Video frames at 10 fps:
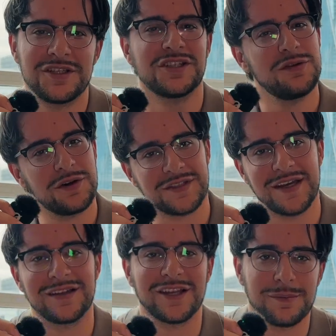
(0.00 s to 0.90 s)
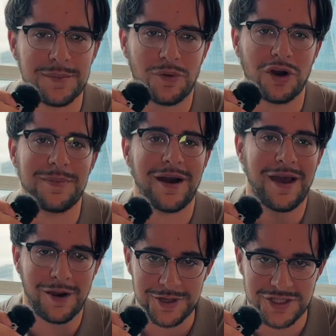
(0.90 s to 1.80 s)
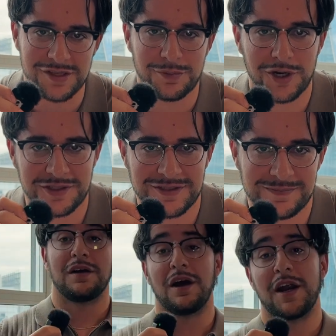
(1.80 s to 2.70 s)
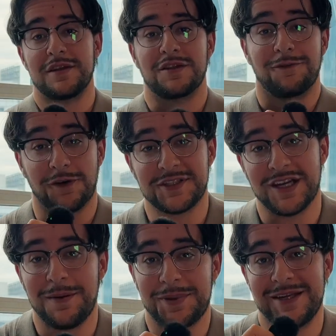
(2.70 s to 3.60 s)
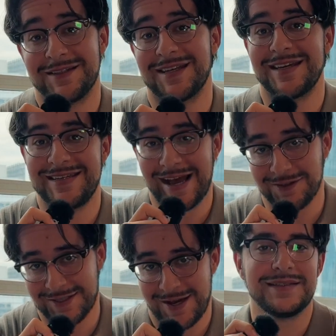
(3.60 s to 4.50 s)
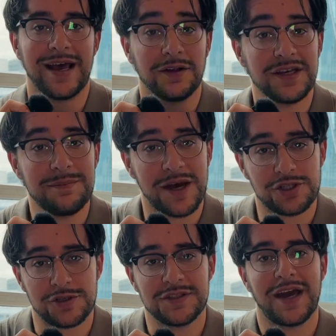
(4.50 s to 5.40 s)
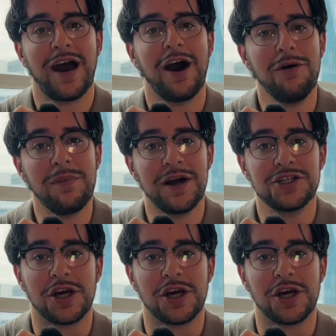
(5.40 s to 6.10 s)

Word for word: just so you understand a little bit more about how each of them works. All right, so first up is Delta. Delta measures how much